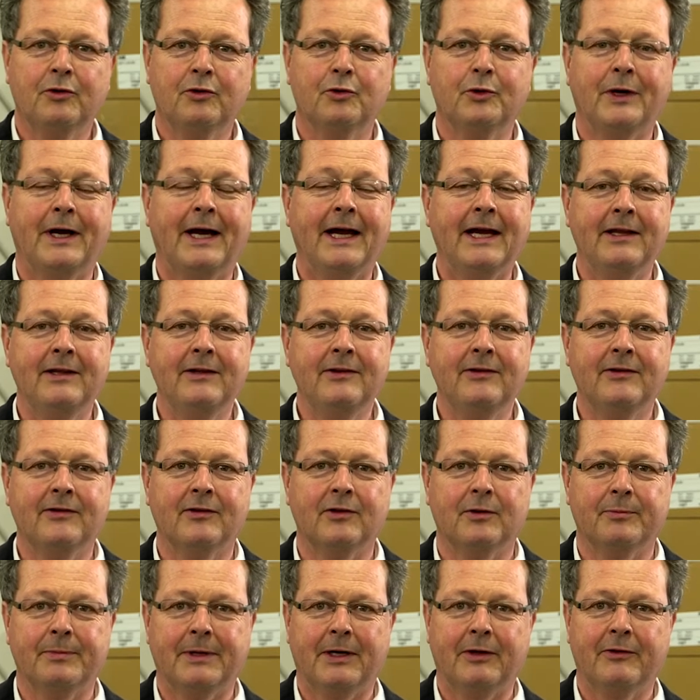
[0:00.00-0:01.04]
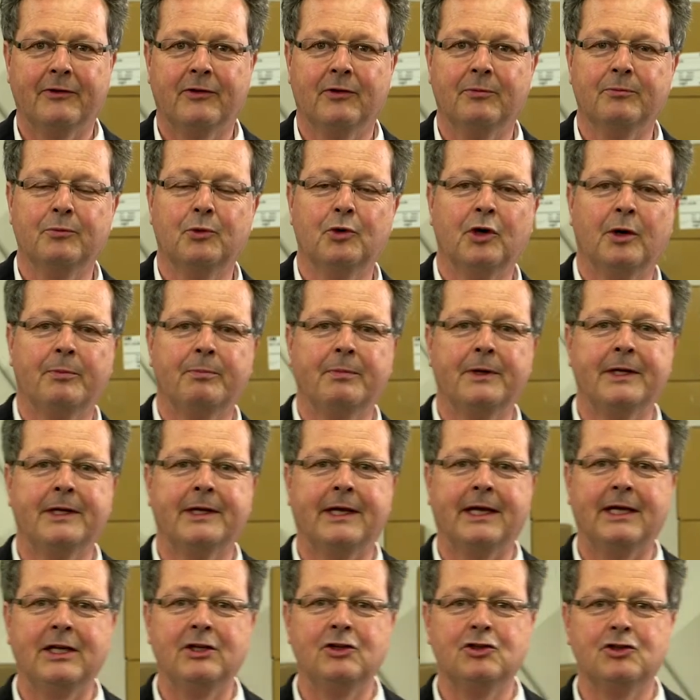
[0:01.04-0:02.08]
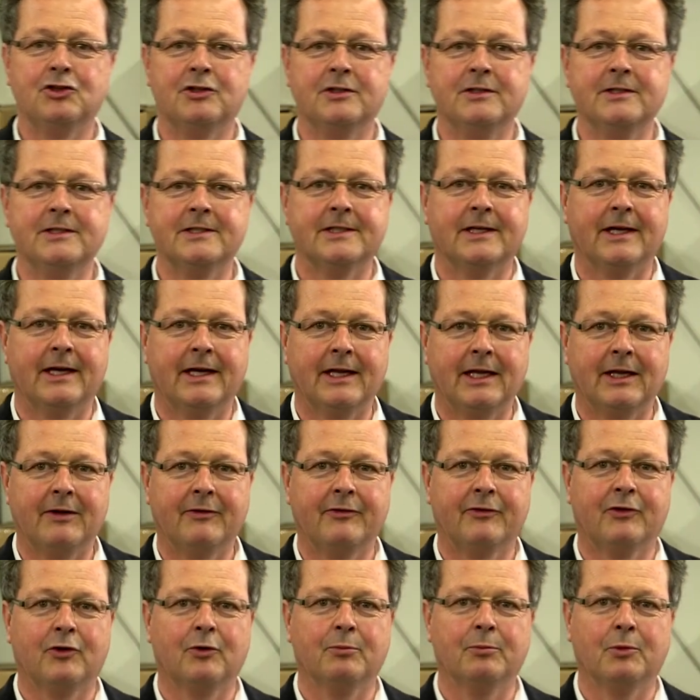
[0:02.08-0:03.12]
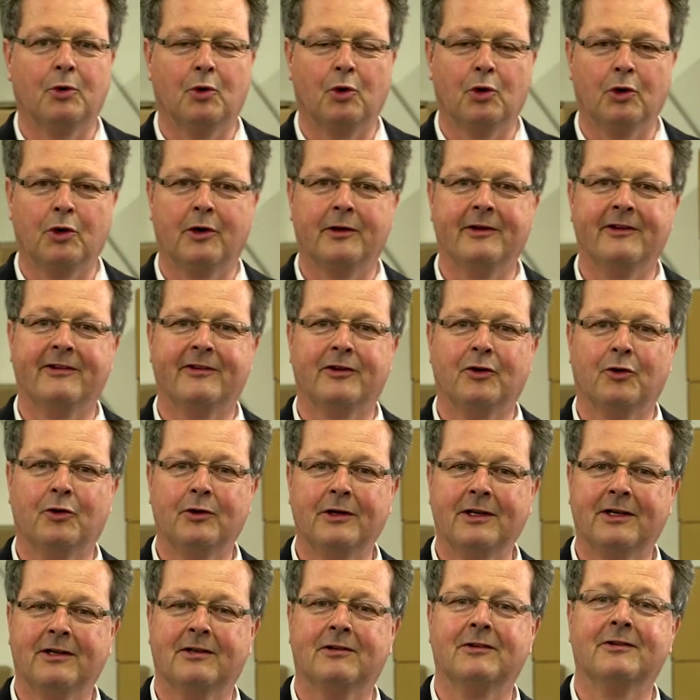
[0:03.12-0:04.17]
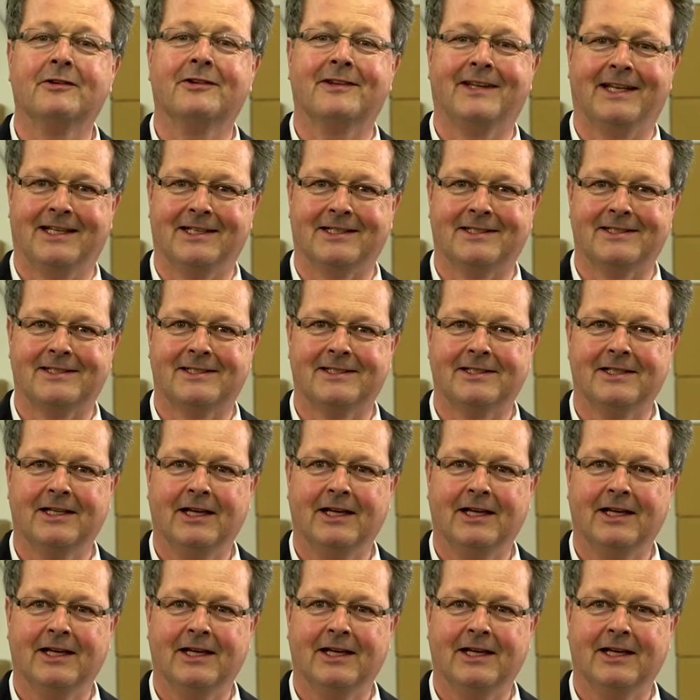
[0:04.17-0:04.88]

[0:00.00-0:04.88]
Heinz about some more applications, I have some organizational things.